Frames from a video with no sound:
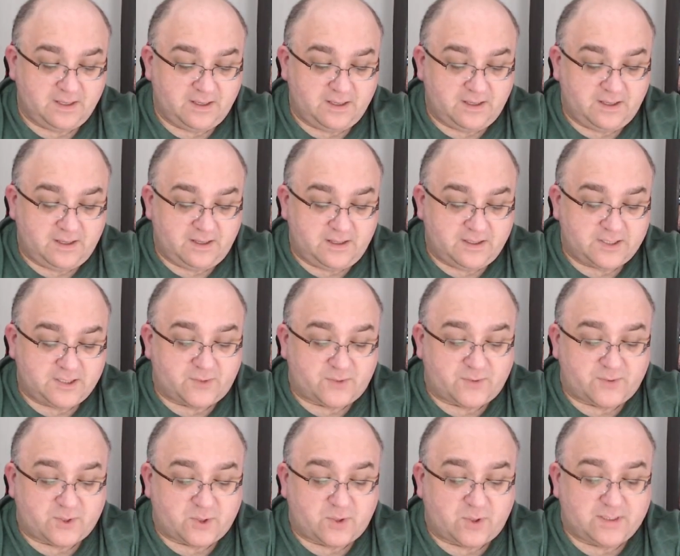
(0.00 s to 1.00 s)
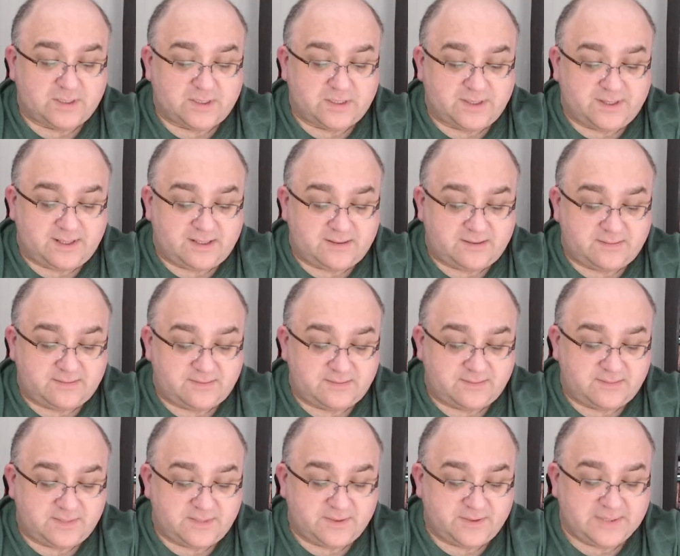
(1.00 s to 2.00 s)
Sho recoiled then.
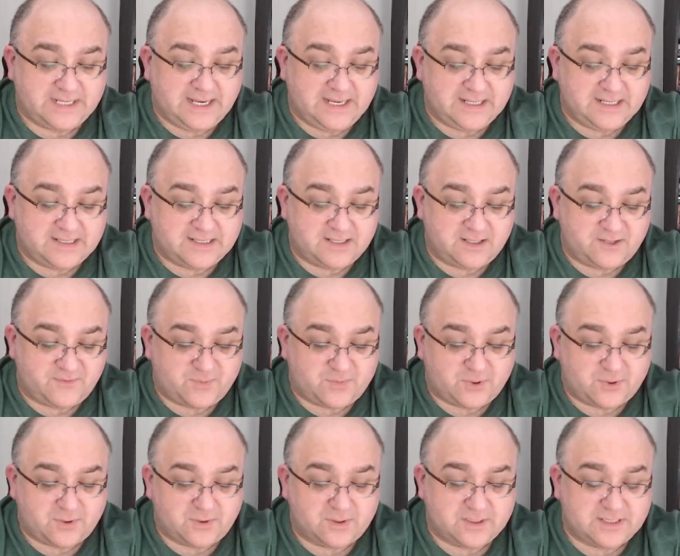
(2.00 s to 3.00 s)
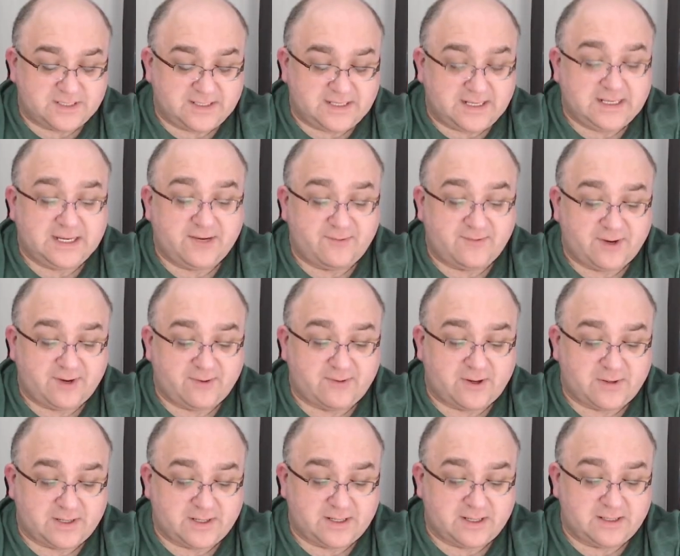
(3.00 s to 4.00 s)
There was an instant of pause, and then he
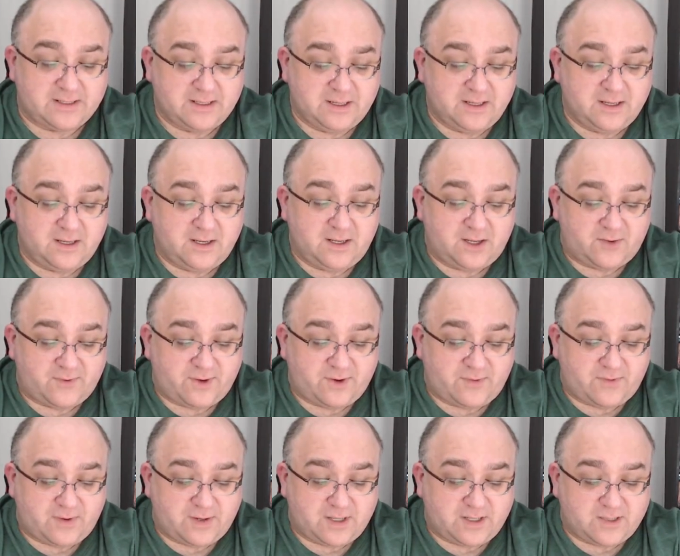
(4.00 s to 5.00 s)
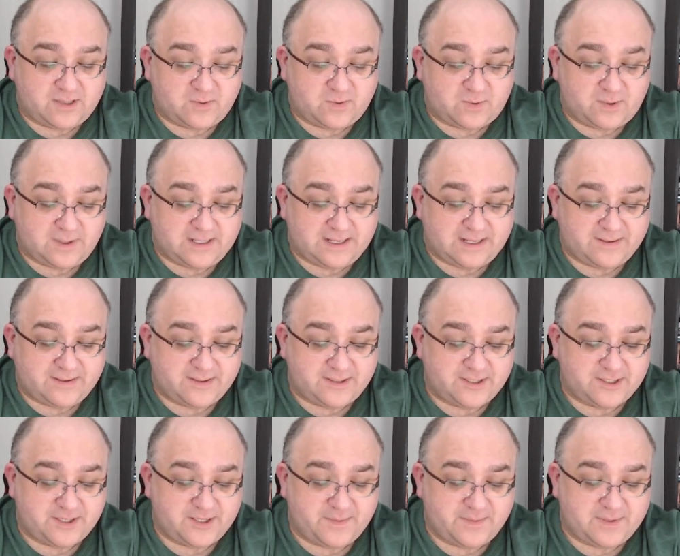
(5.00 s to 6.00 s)
rewrote her to walk down to the
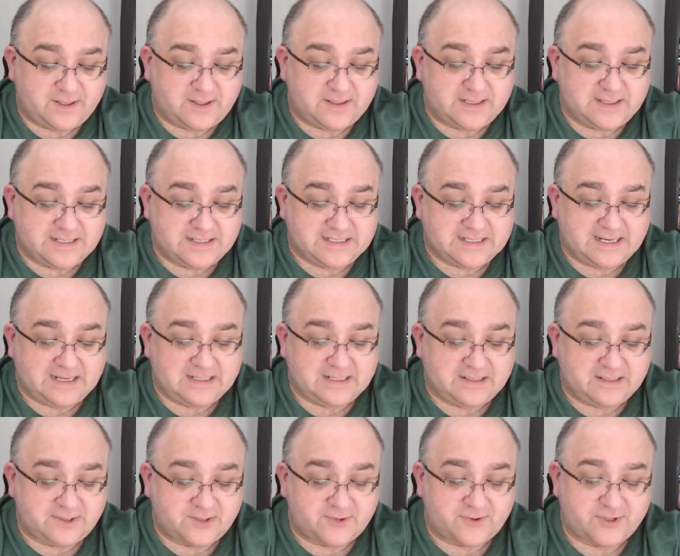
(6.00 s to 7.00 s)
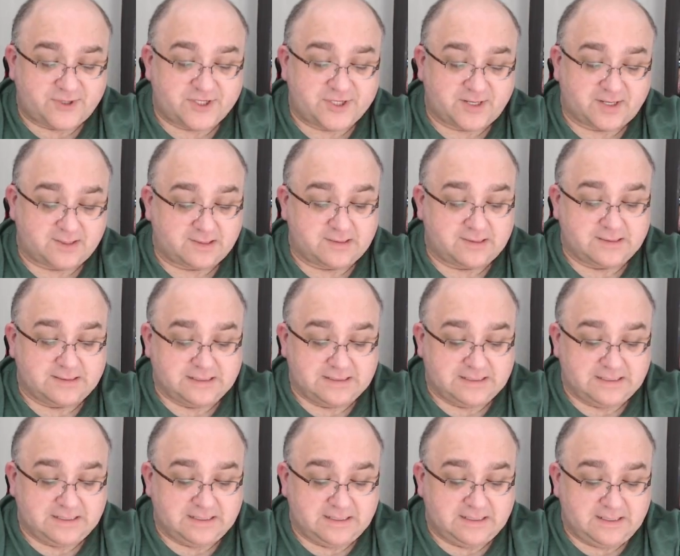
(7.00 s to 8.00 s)
shipyard and stand under a shuttle.
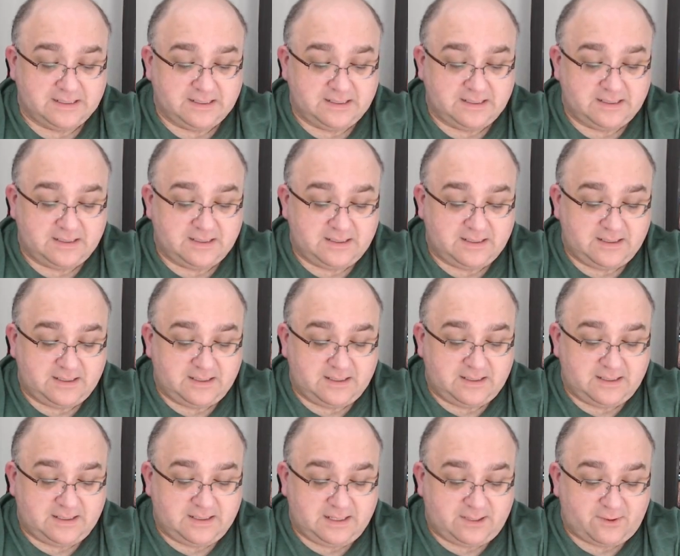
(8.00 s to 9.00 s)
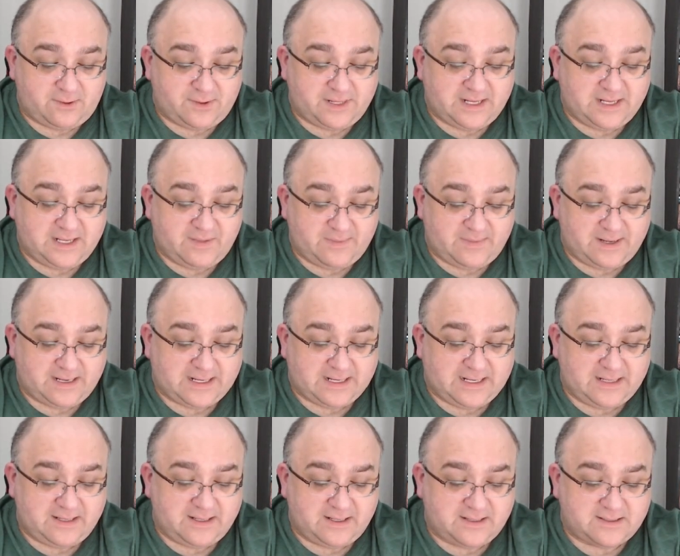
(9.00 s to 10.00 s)
Now, thinking back, he
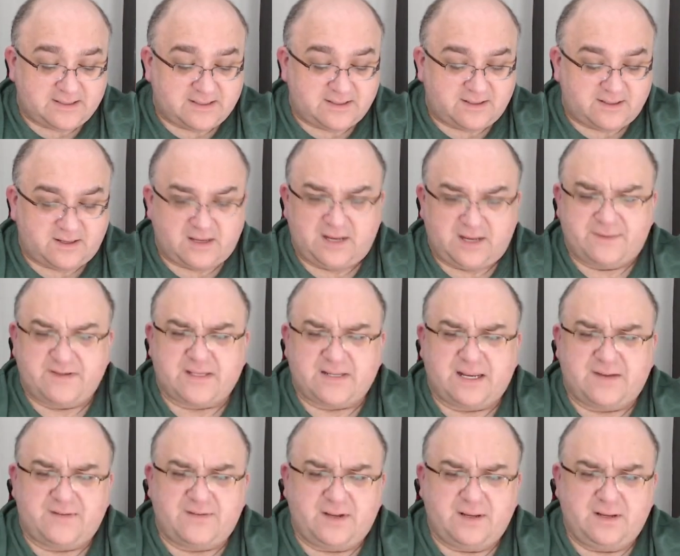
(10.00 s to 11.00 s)
thinks, could I have saved her?